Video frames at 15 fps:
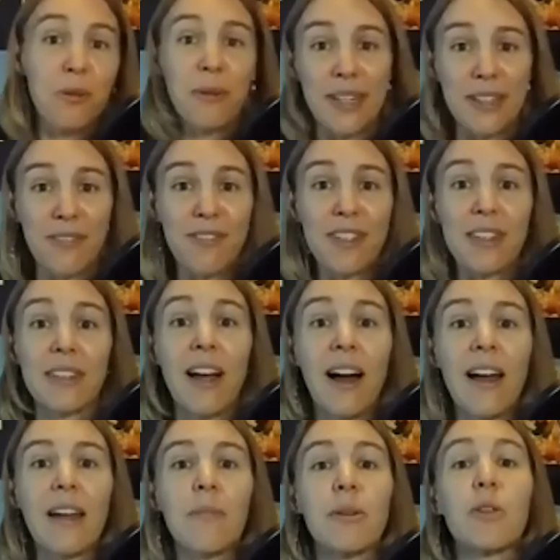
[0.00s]
we need to feed the
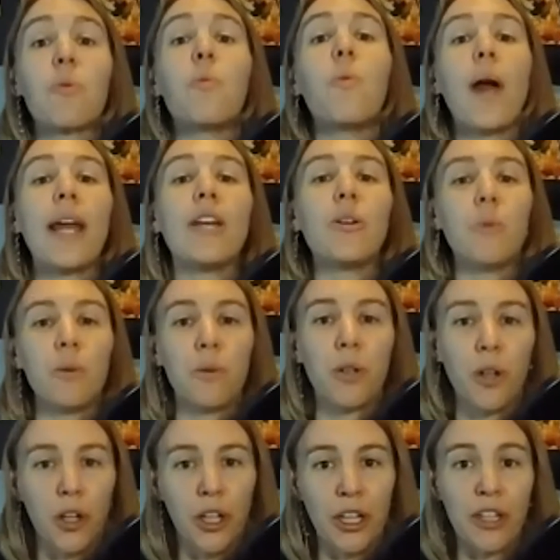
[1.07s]
lion, but the way
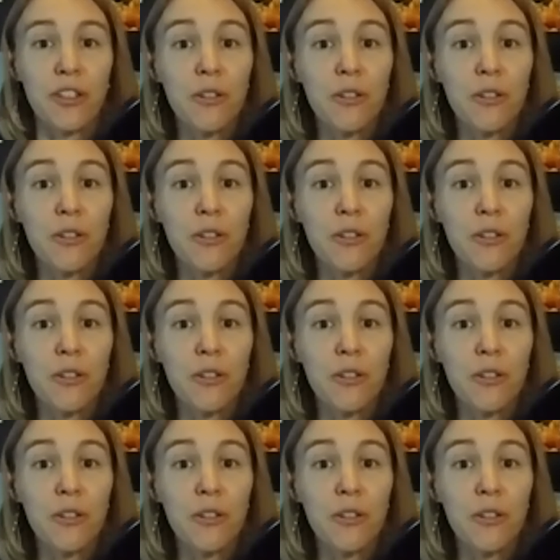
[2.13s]
you're going to